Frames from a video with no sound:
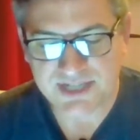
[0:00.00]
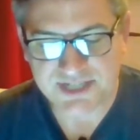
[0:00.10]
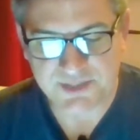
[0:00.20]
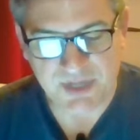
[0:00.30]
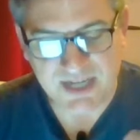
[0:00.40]

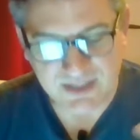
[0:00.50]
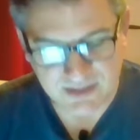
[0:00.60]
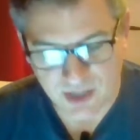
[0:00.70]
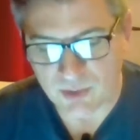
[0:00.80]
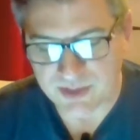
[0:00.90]
speaking
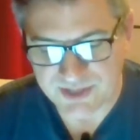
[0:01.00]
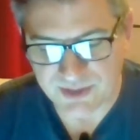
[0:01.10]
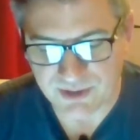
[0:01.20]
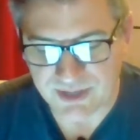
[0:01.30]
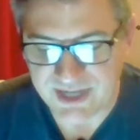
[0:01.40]
low
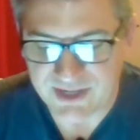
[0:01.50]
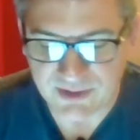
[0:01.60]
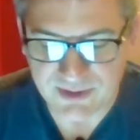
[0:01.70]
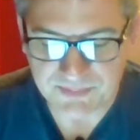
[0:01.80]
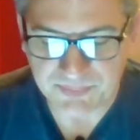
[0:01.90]
into her
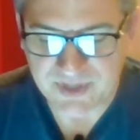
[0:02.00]
ear.